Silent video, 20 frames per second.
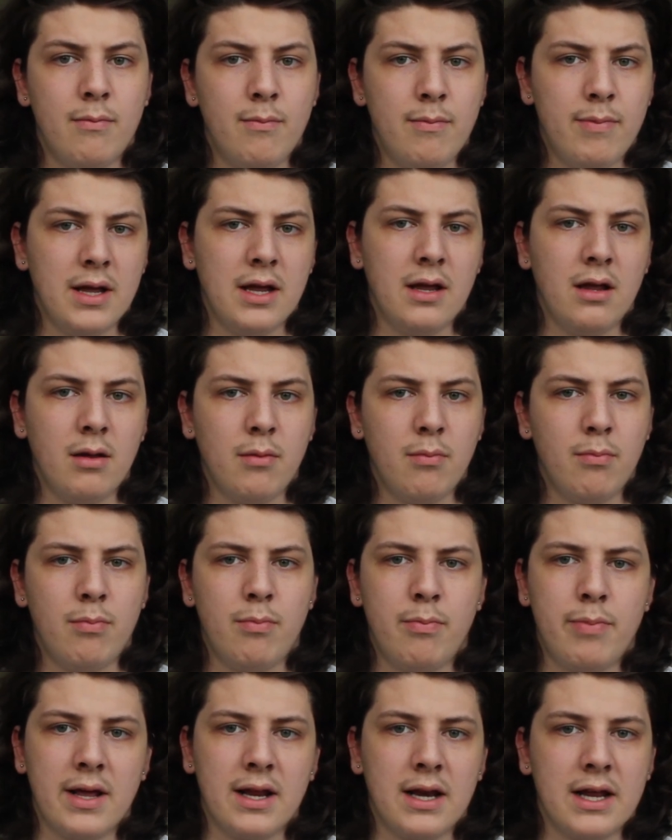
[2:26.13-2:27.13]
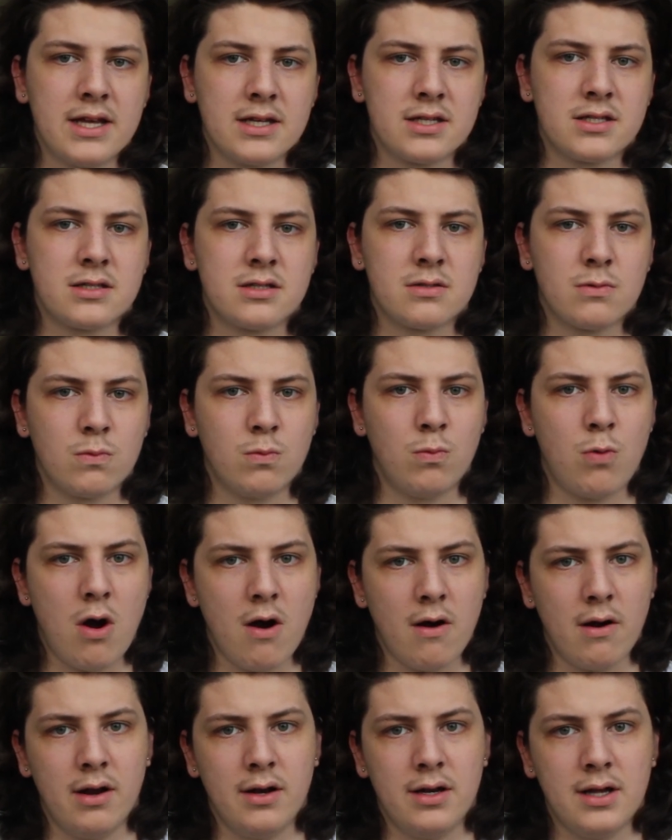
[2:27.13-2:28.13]
be less
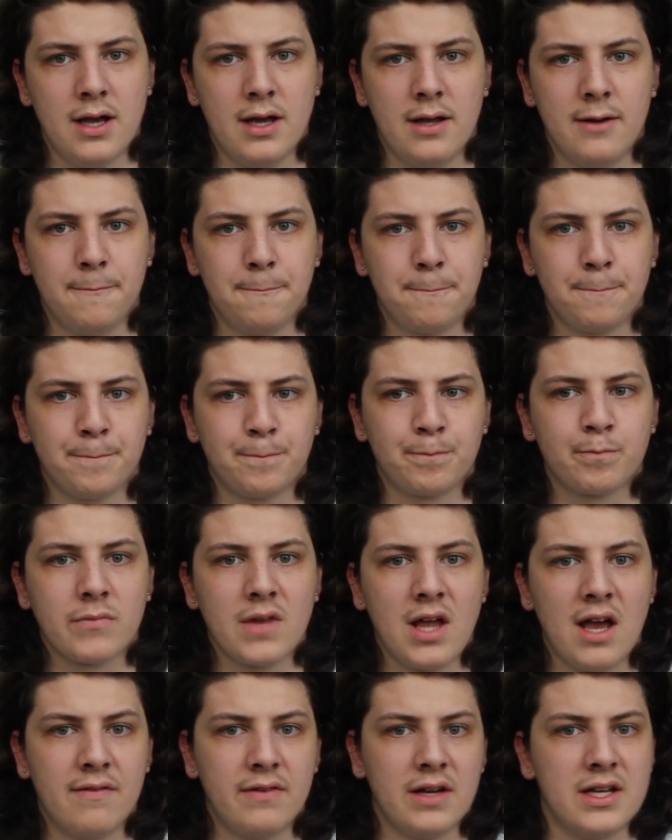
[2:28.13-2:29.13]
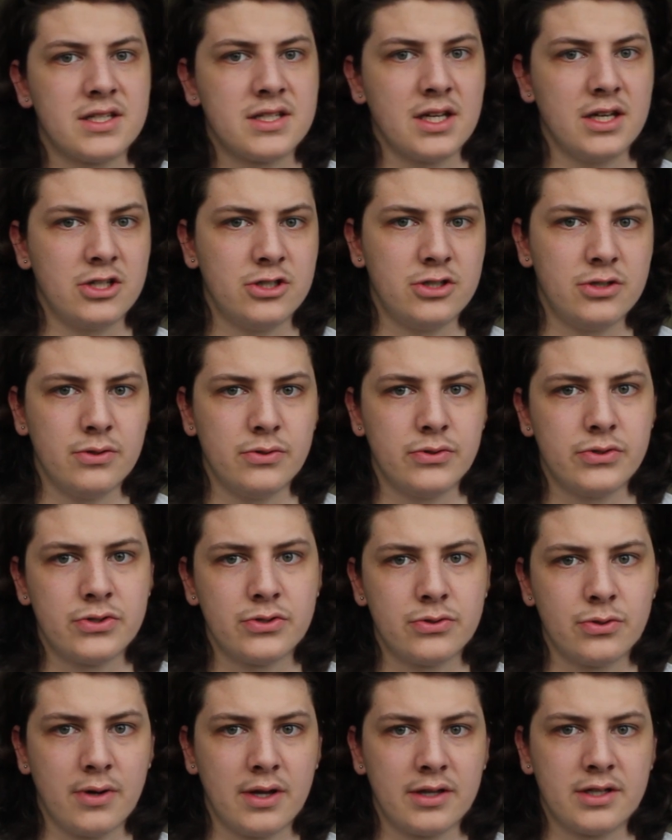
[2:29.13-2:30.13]
worried and have less
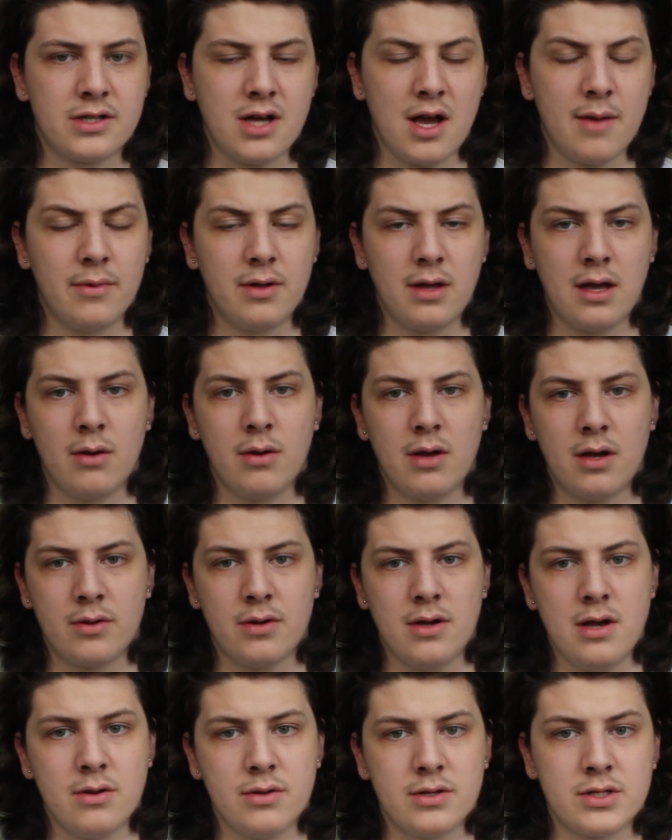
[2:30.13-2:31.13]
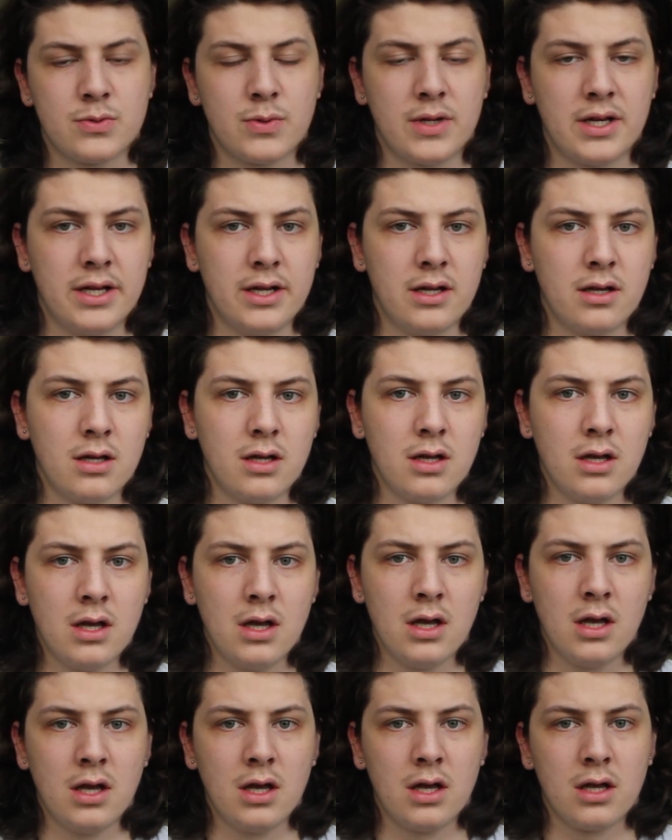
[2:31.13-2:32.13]
issues throughout the time. It was really
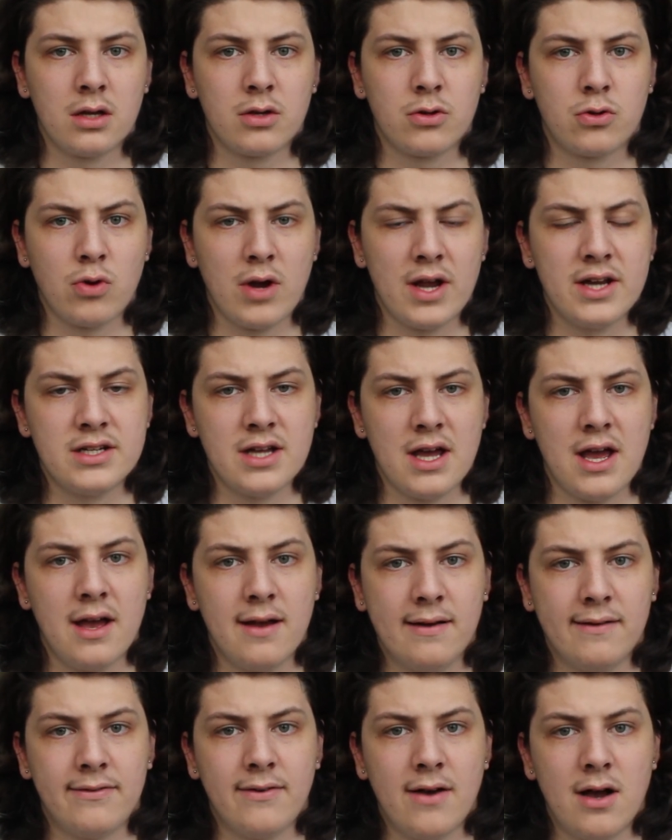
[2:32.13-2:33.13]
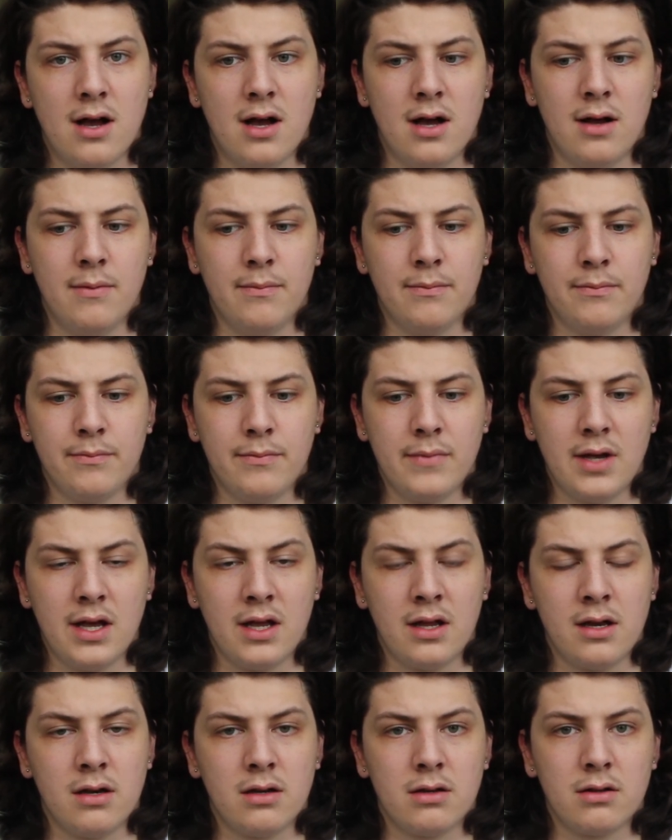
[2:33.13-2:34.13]
great to have,
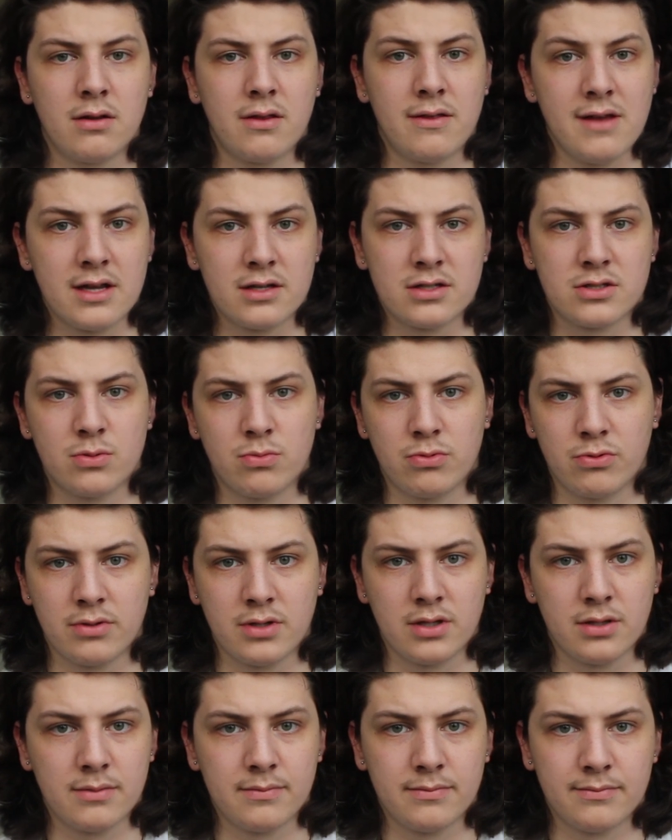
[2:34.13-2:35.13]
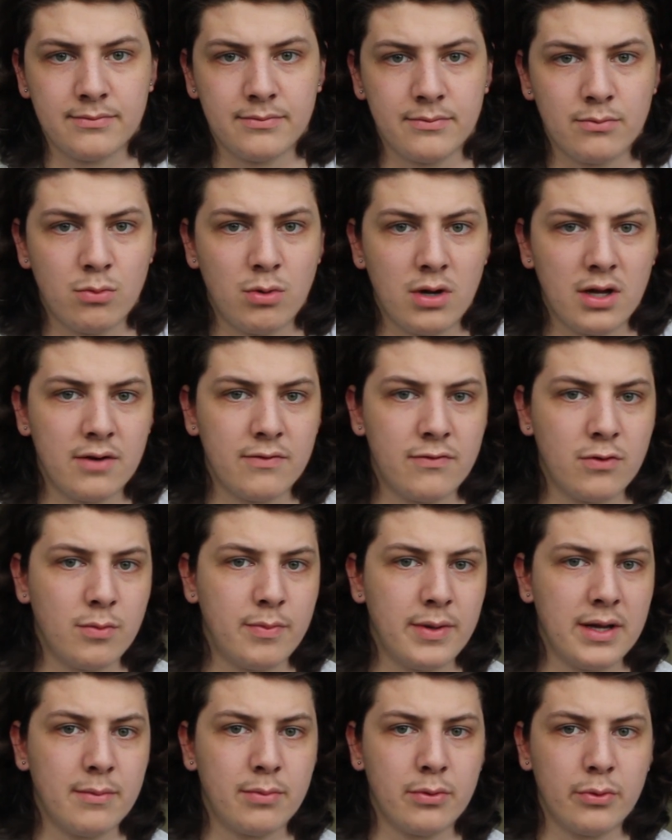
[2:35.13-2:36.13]
and thanks to all the wonderful
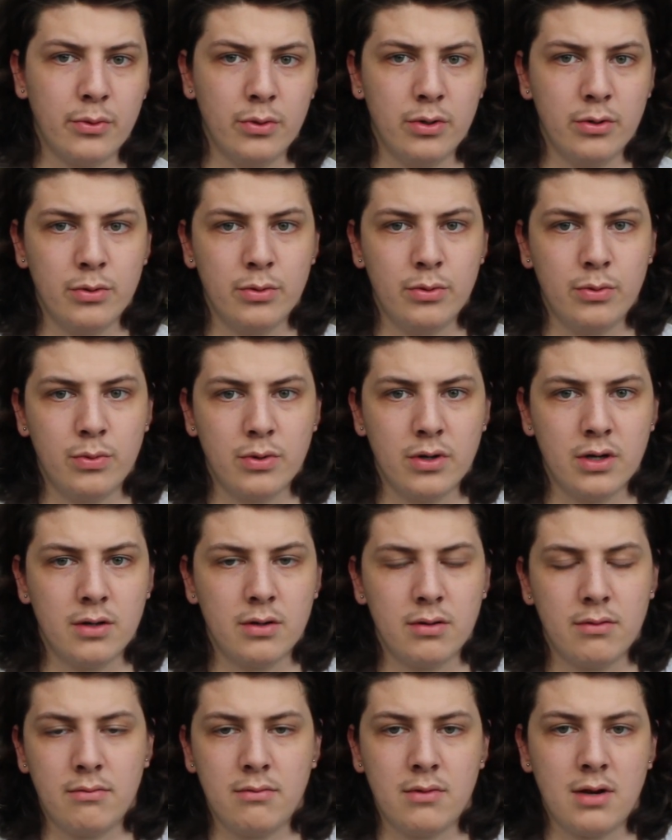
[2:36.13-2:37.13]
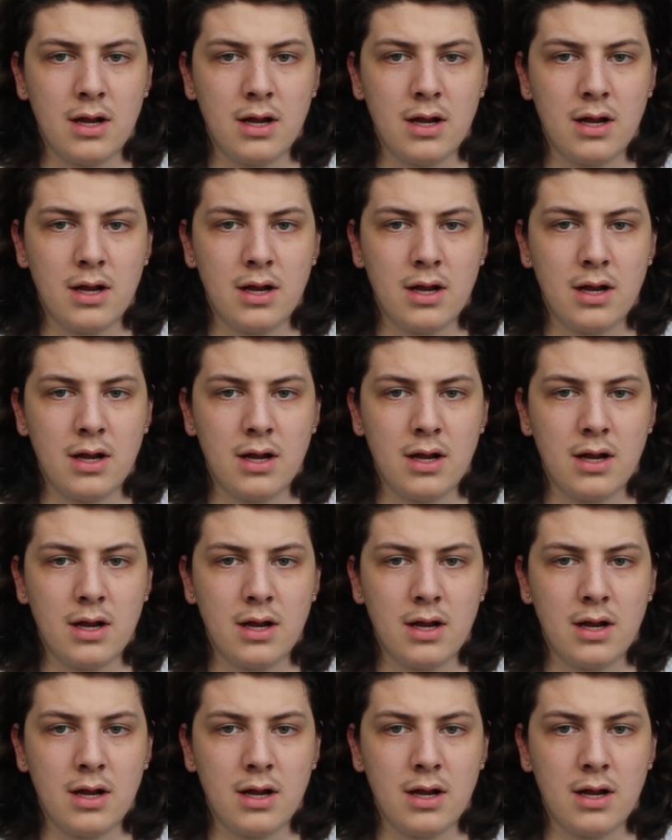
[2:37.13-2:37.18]
people who were